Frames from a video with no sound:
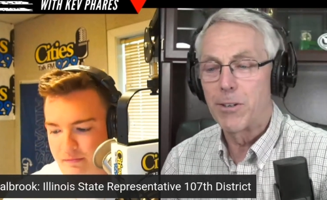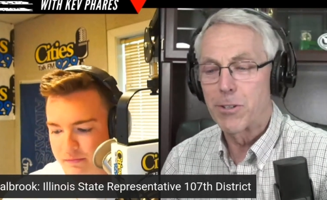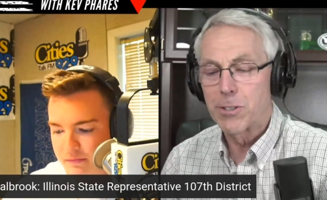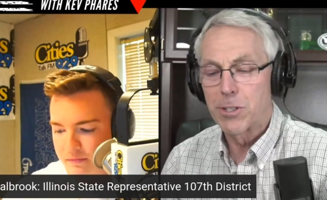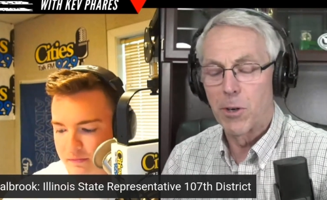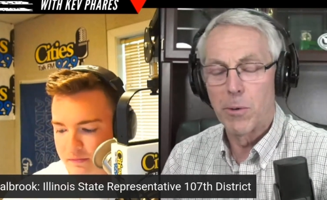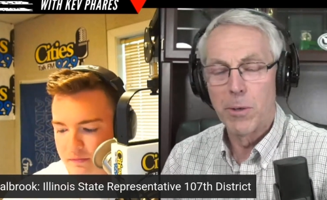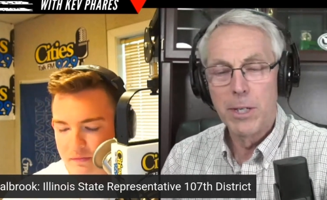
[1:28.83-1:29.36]

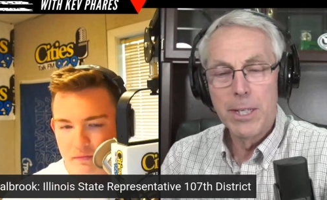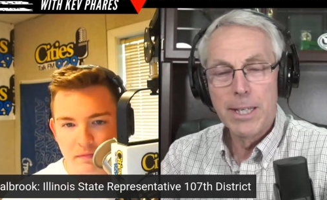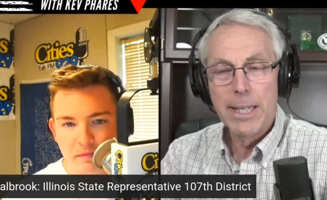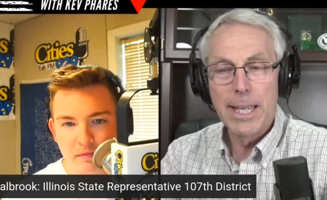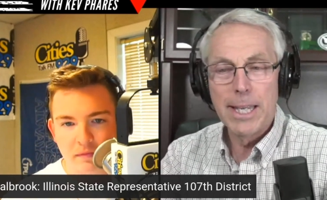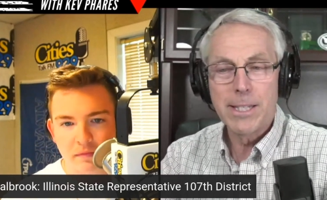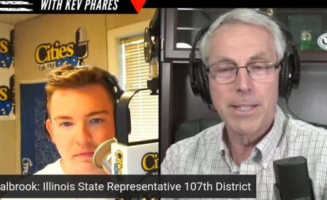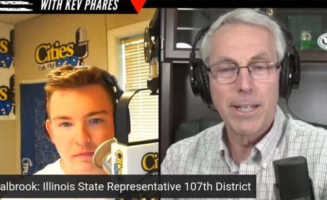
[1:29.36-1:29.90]
Speaker 1: So
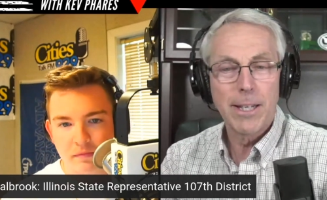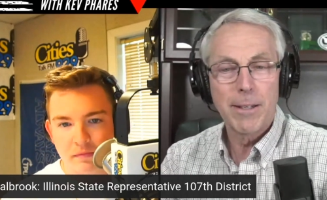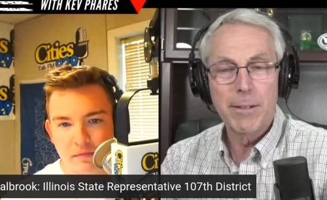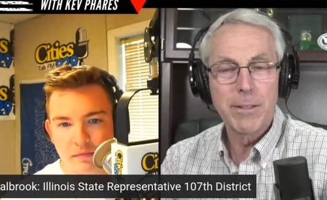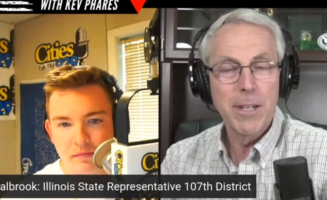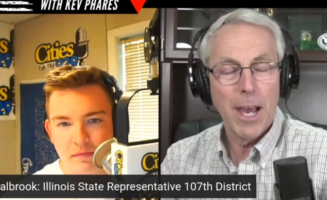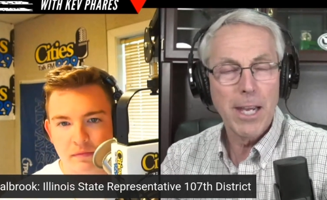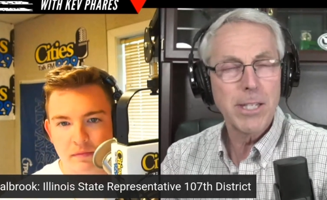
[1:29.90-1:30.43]
it's a
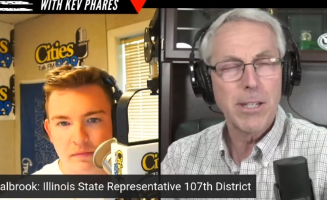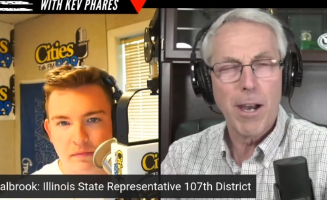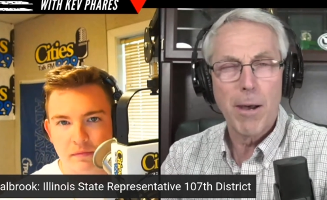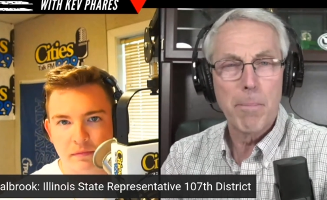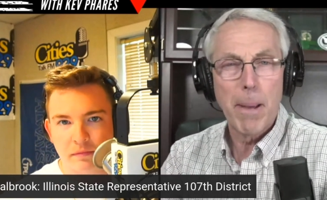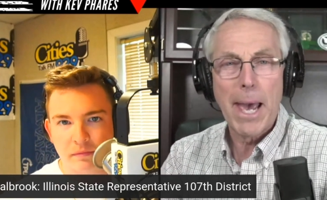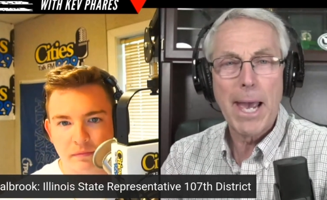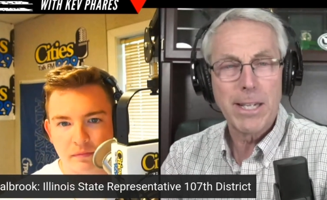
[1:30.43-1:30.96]
nice
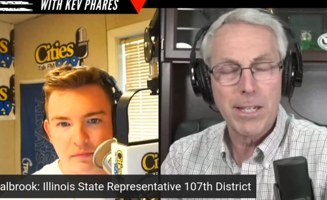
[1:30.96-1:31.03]
compact